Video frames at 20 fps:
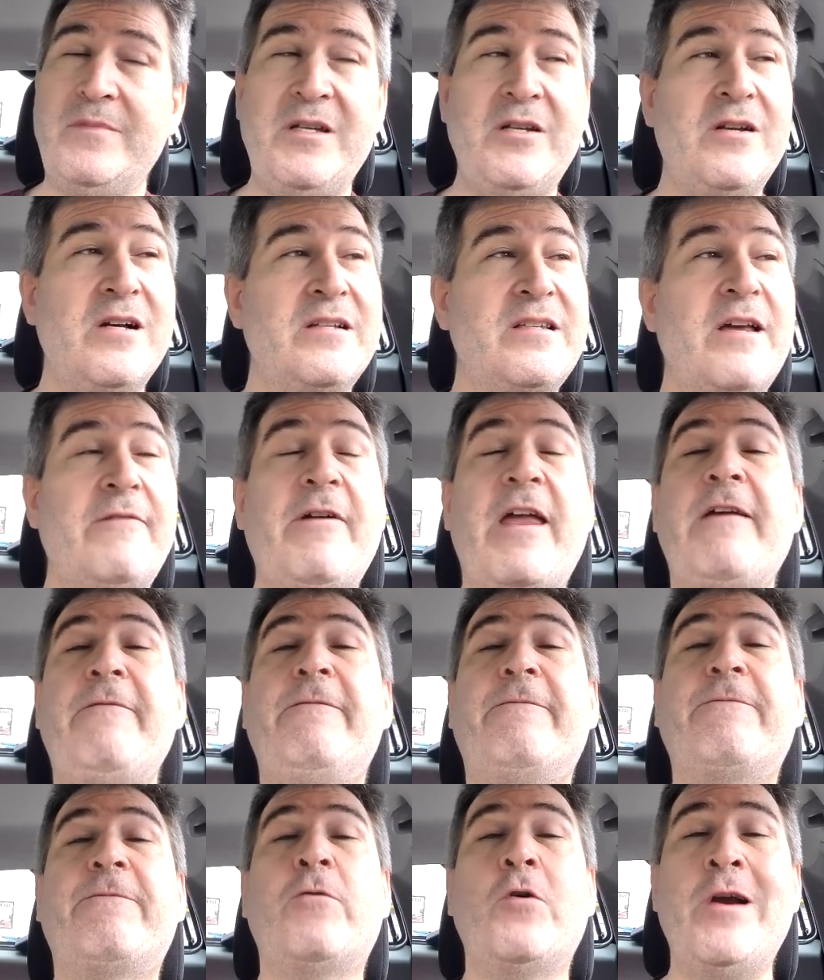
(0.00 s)
You guys have a
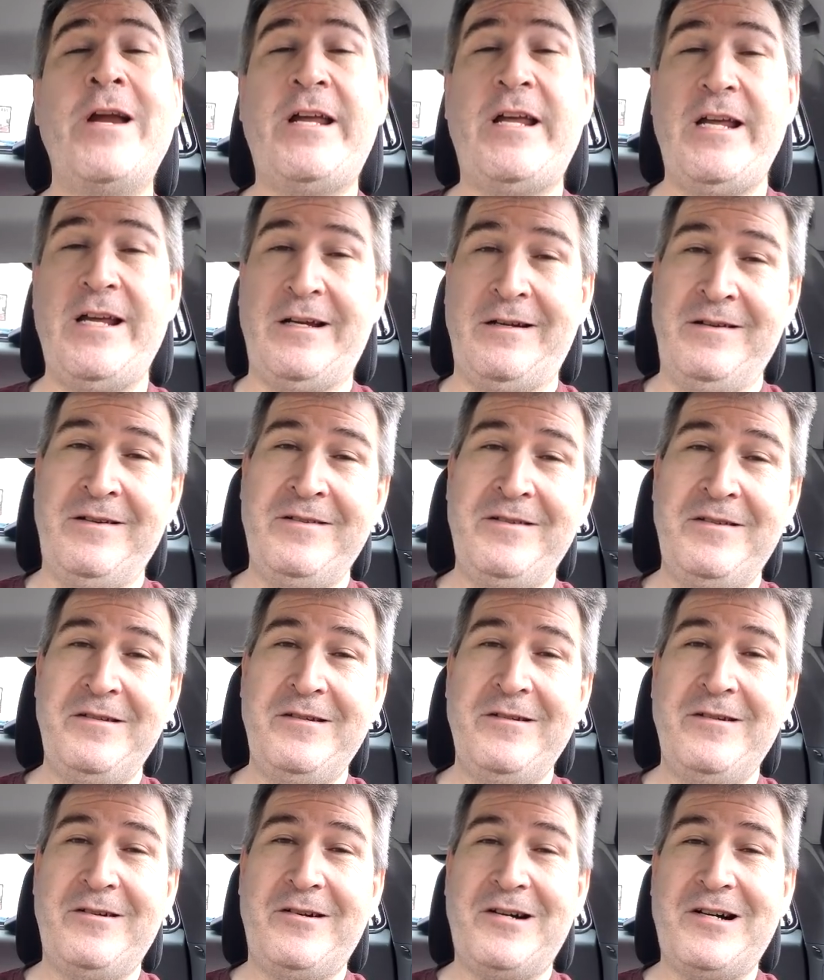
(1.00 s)
freaking
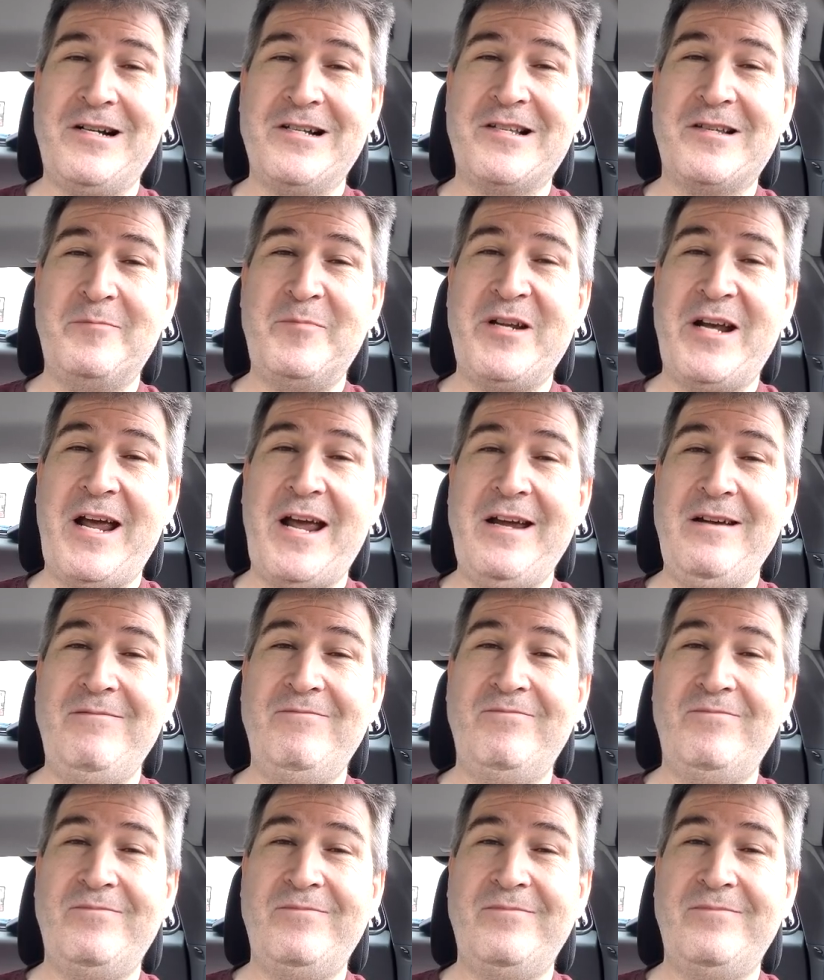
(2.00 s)
awesome day,
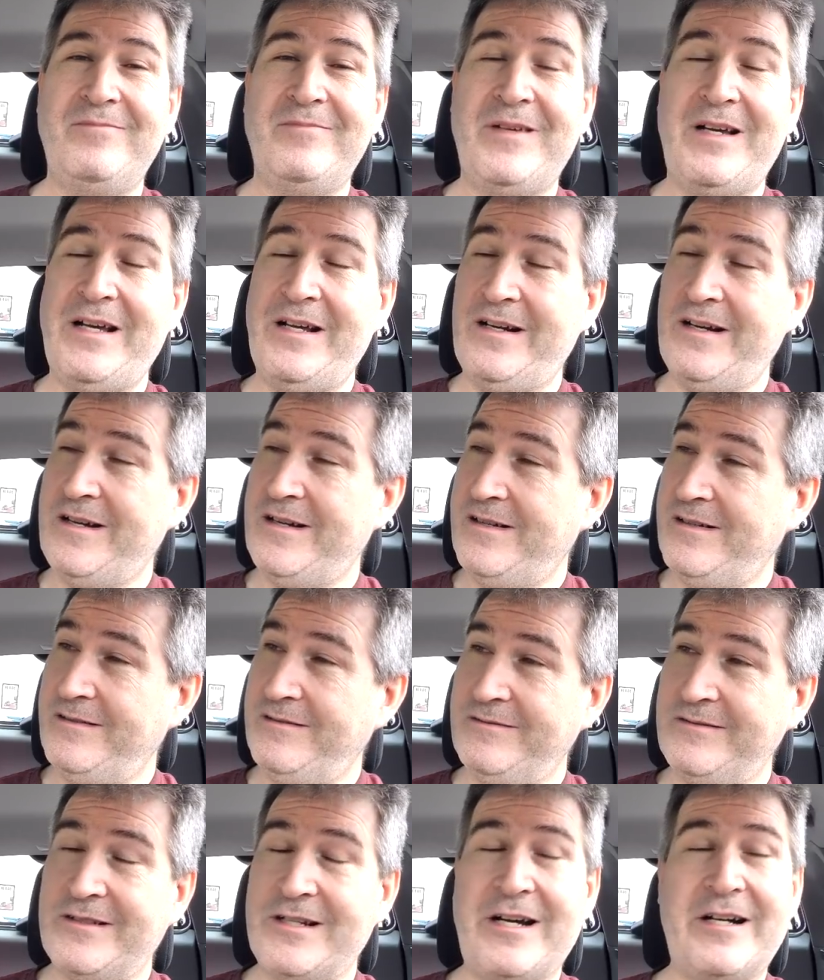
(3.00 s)
and
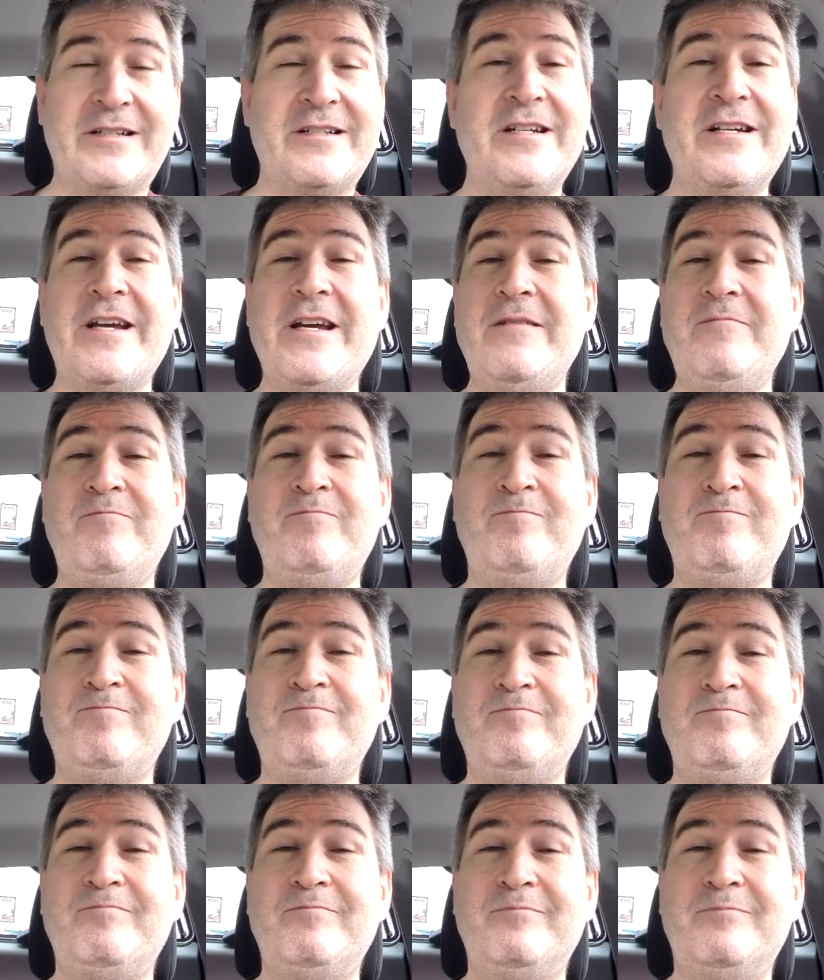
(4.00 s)
I'll talk to you again.
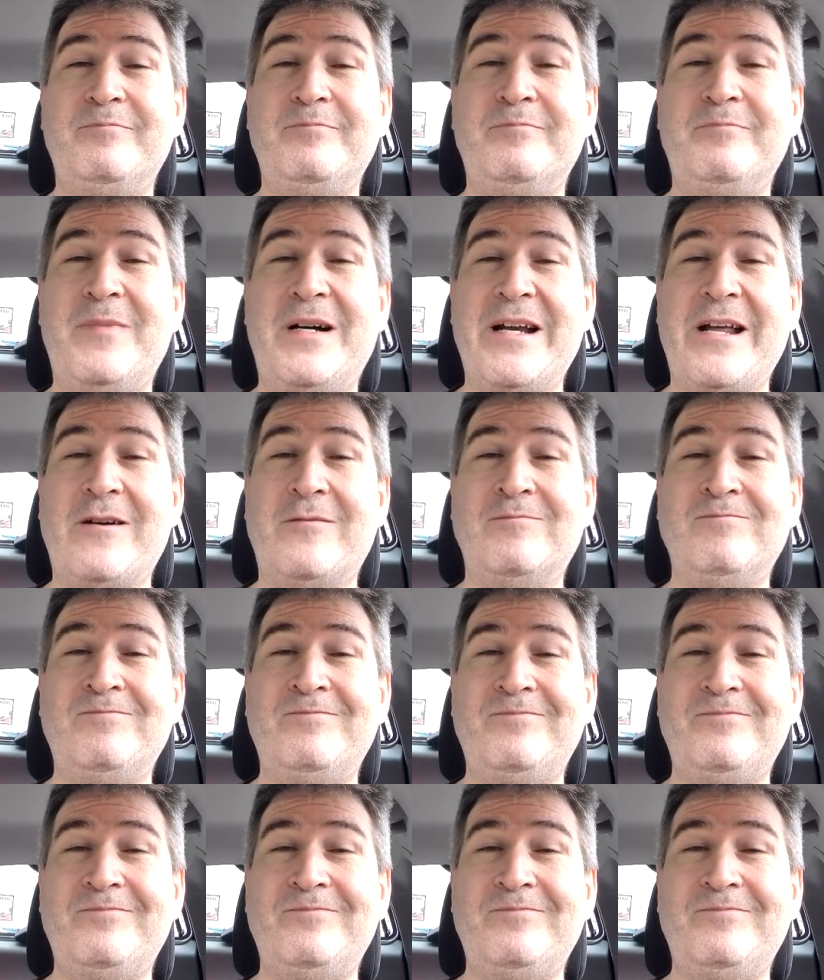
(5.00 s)
Bye now.